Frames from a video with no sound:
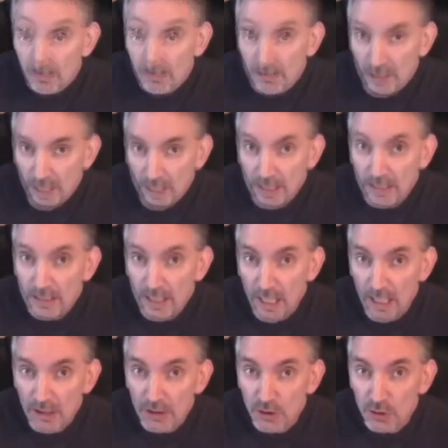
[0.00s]
The second
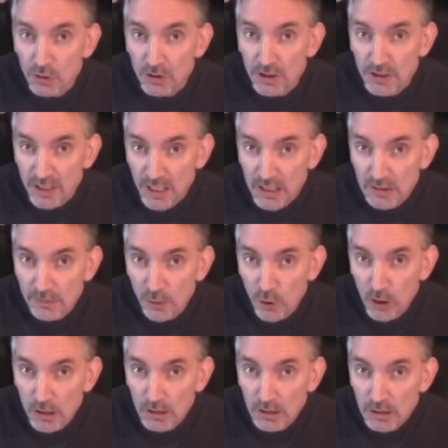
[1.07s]
gas you're going to test
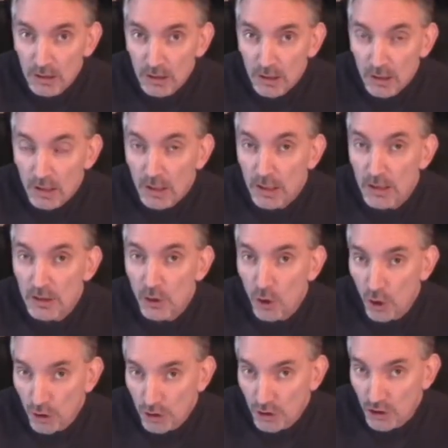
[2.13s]
for is
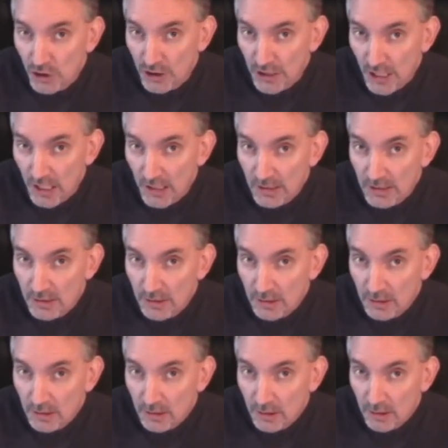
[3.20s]
oxygen gas,
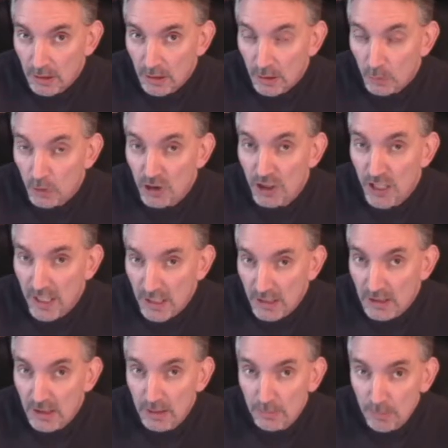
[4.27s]
which
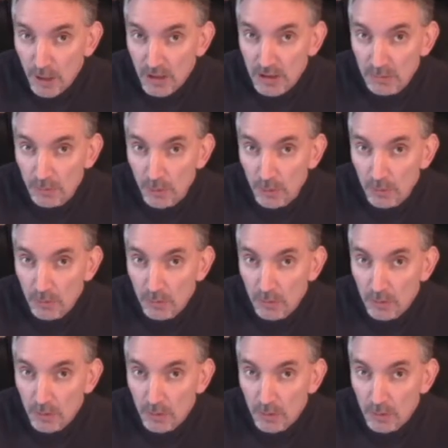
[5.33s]
is combustible.
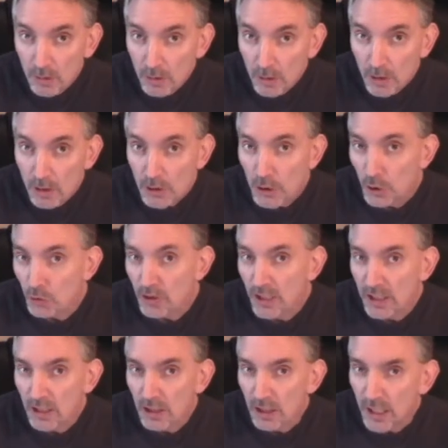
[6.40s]
So you'll
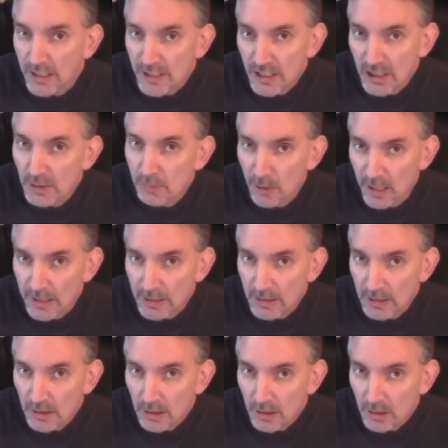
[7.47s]
take a lighted
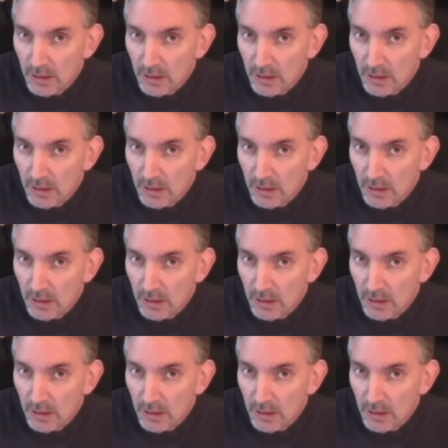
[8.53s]
splint,